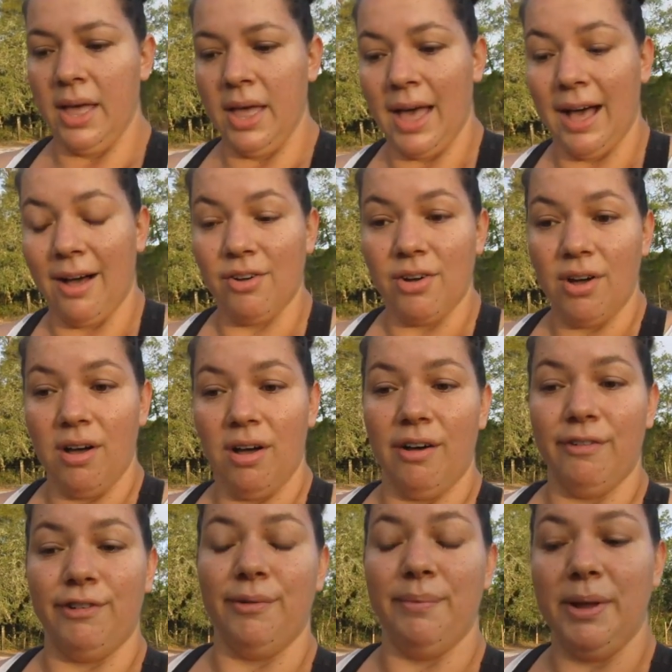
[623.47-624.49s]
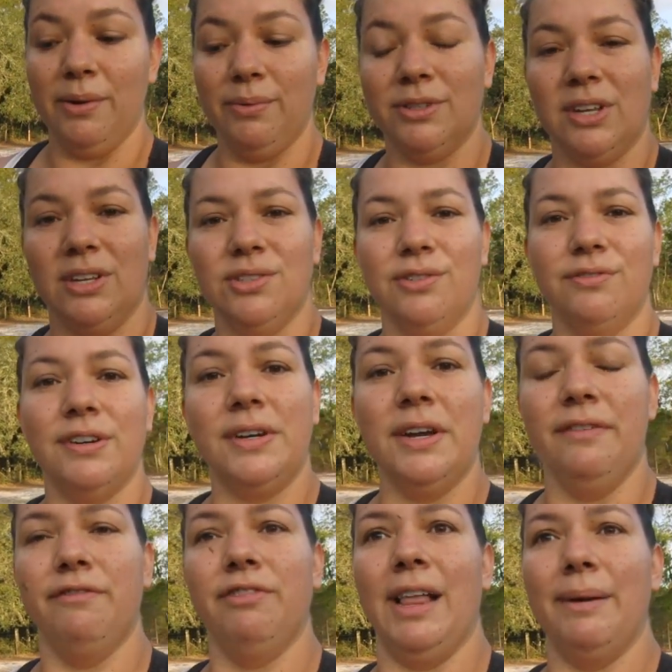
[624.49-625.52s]
alcohol for me was also very
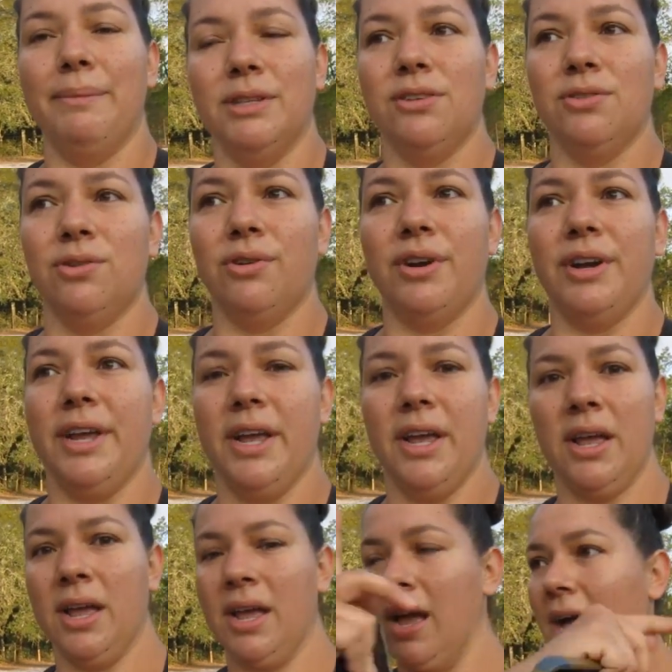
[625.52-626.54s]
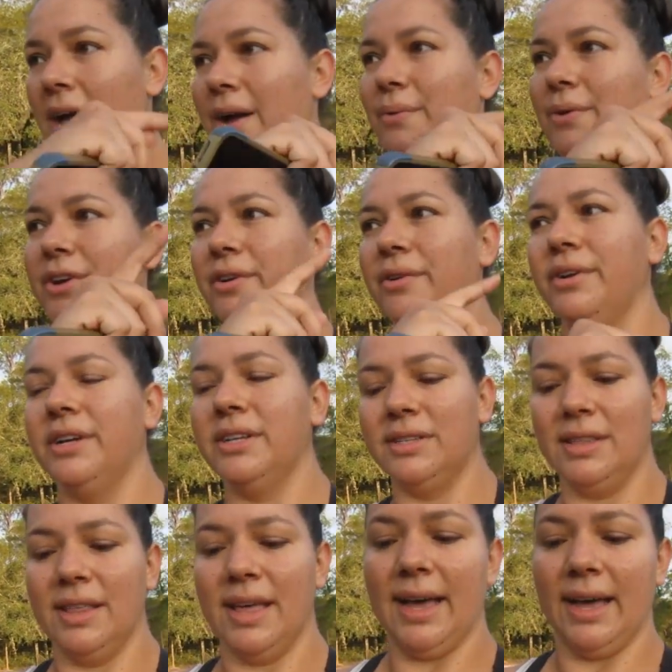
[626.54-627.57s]
inflammatory I would notice
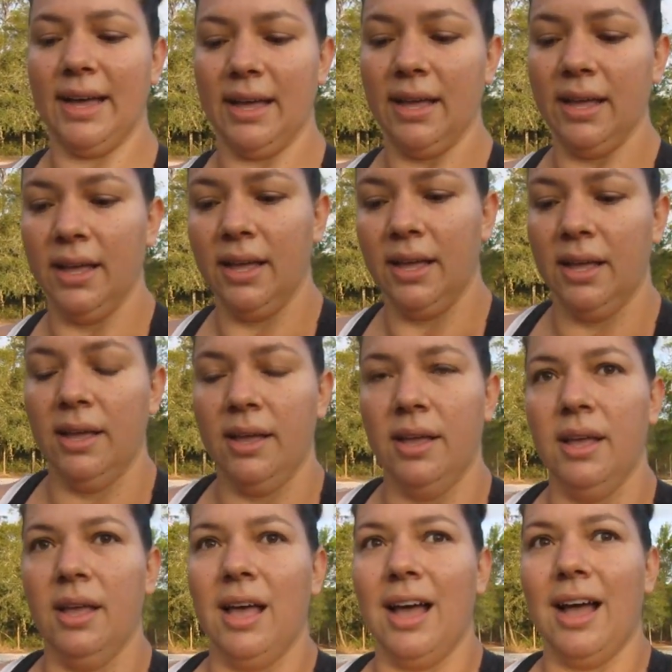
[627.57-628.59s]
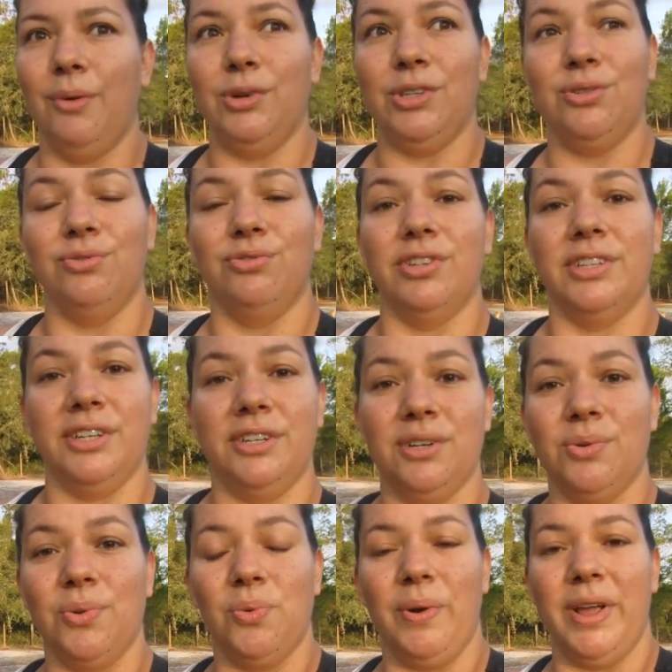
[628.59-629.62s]
that I would do really
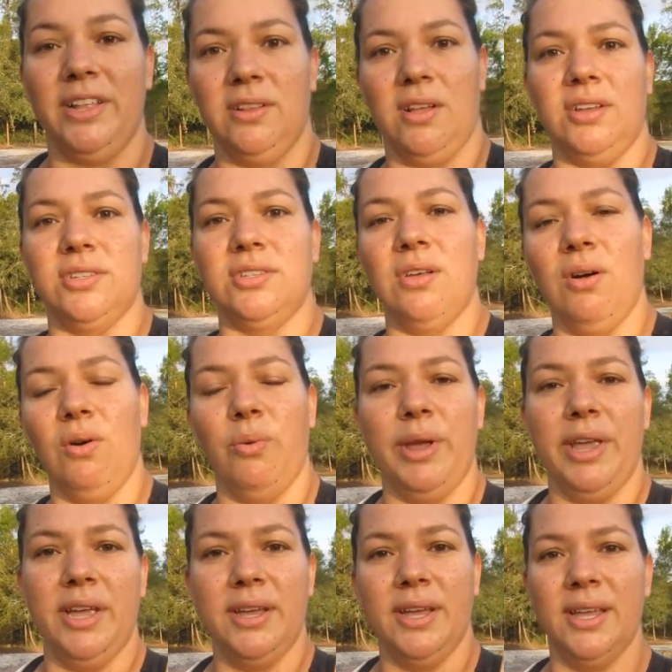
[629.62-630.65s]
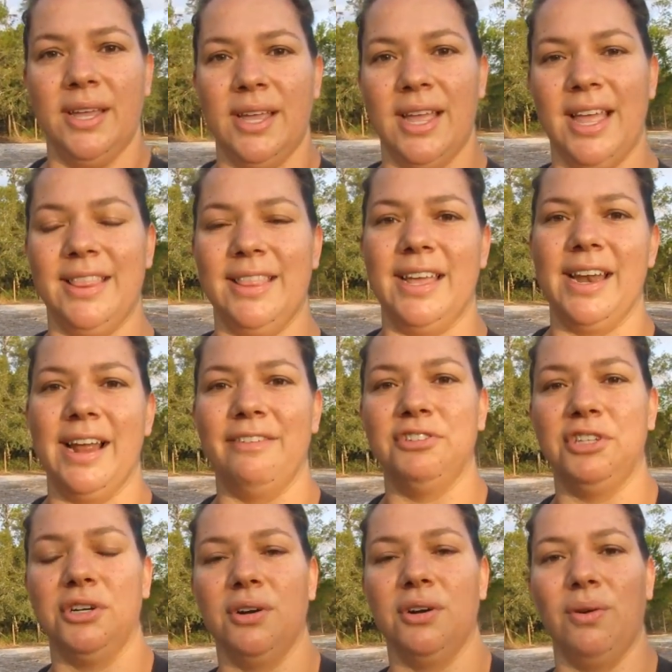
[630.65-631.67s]
good with weight loss all week and then
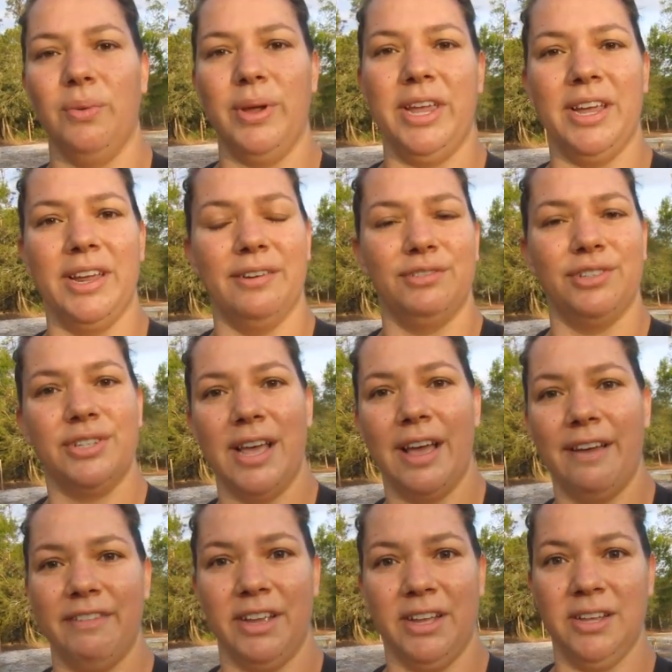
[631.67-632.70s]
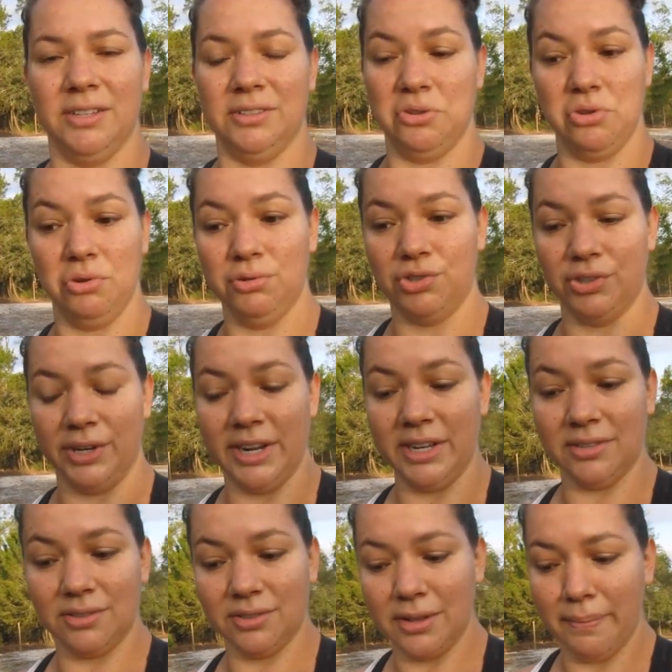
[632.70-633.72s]
after a weekend of just having two
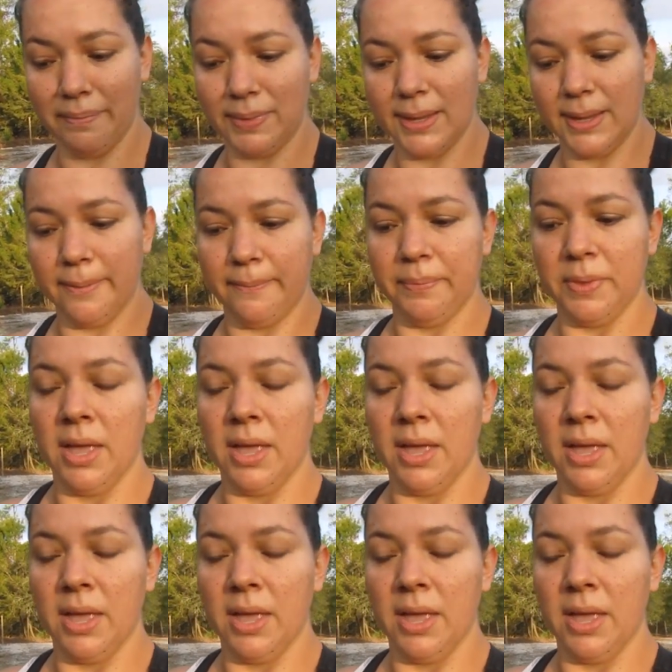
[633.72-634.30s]
drinks or something